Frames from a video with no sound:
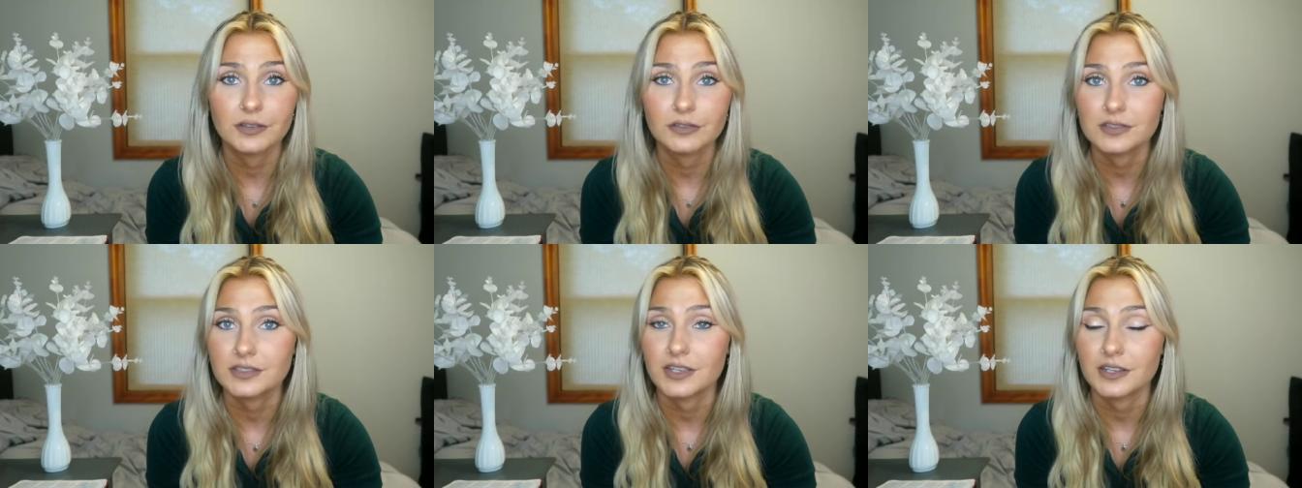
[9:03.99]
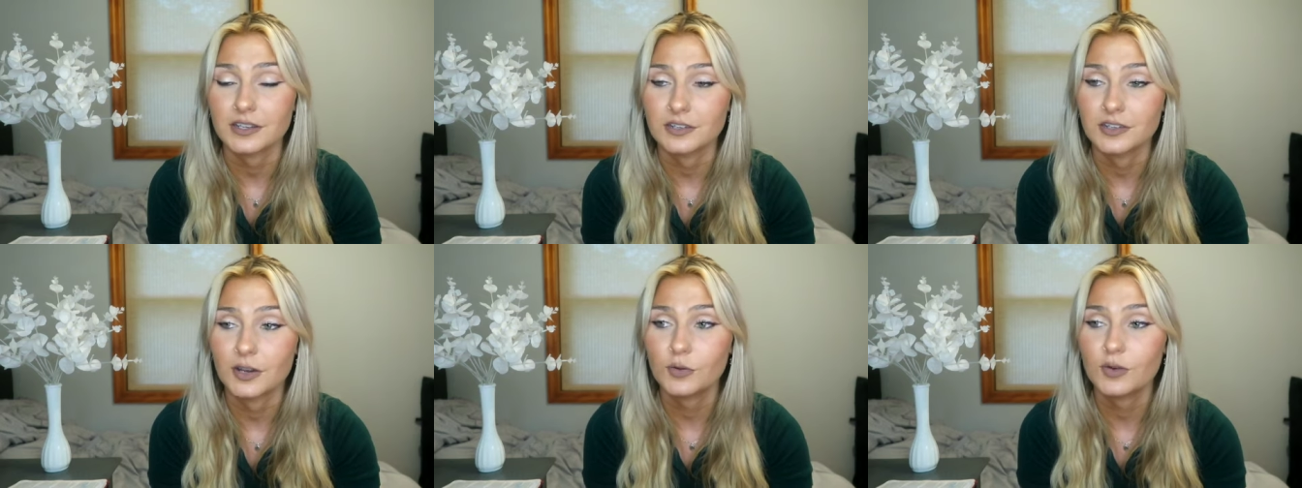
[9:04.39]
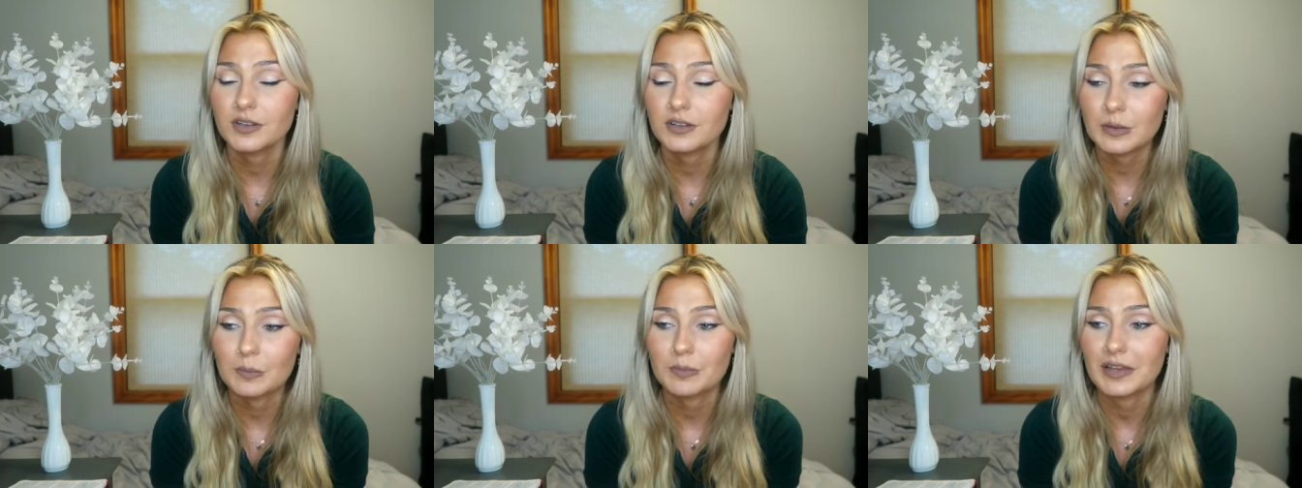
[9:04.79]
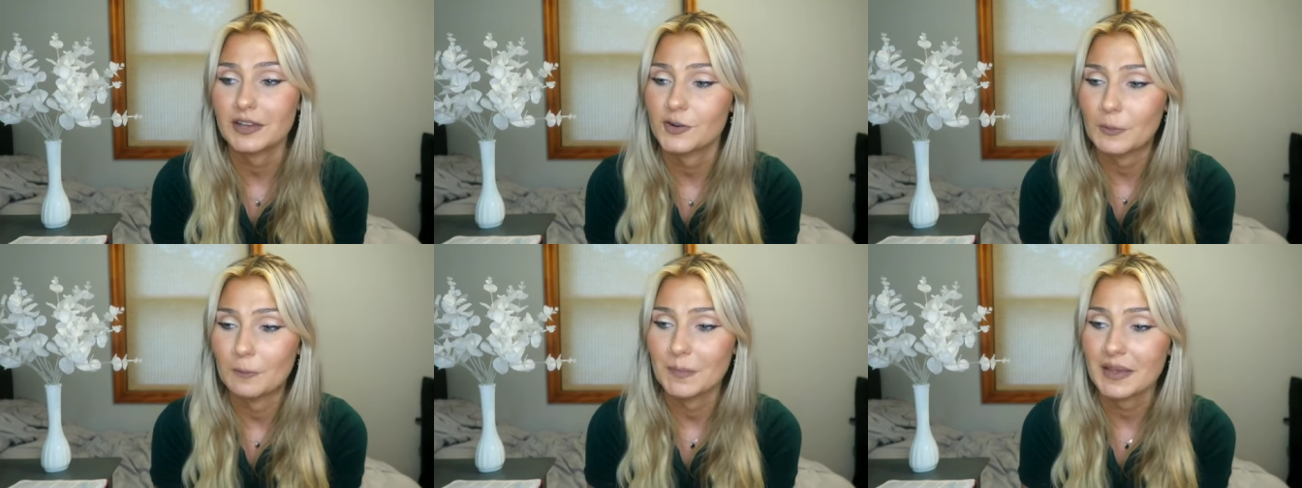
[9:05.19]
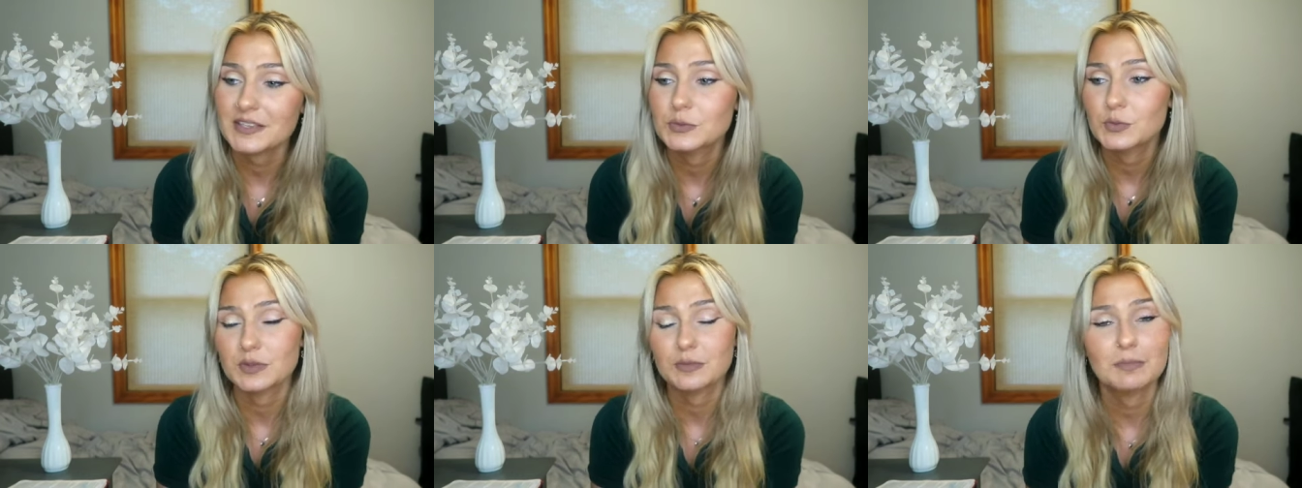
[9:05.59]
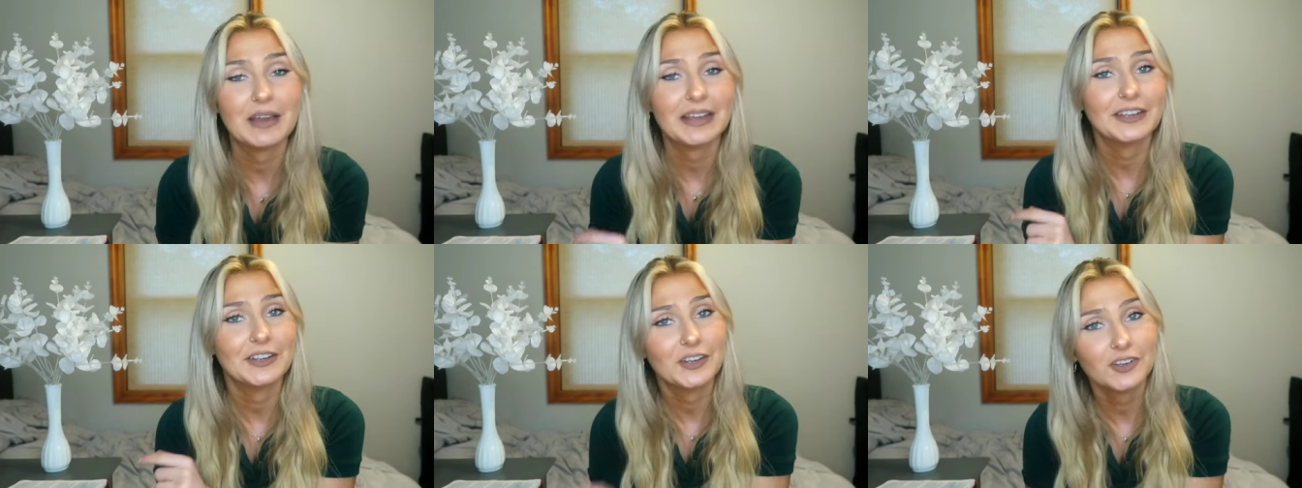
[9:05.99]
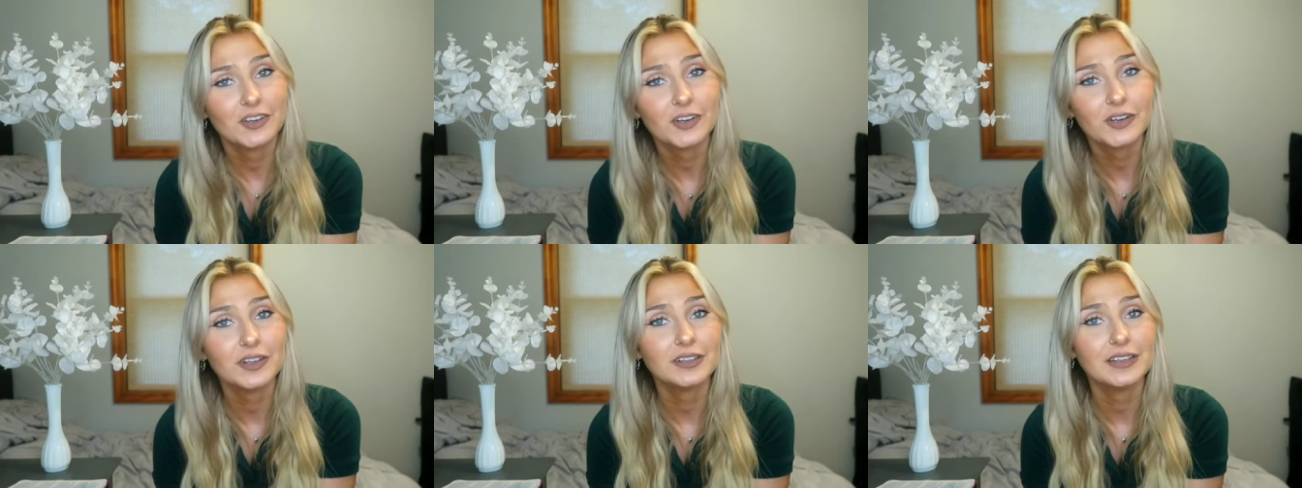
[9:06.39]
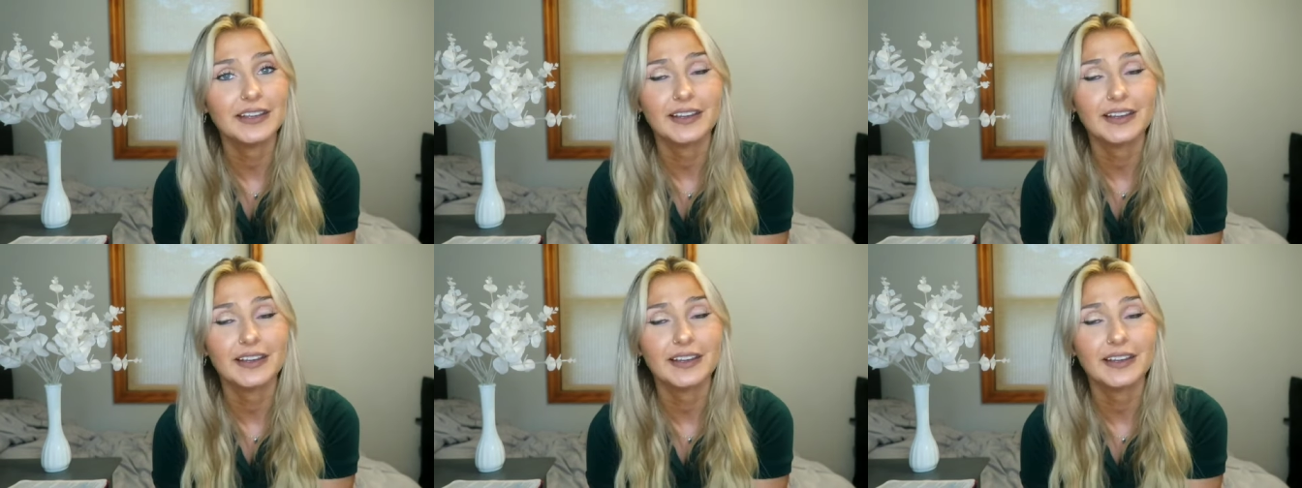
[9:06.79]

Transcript: I was like, no one better mess with my girl.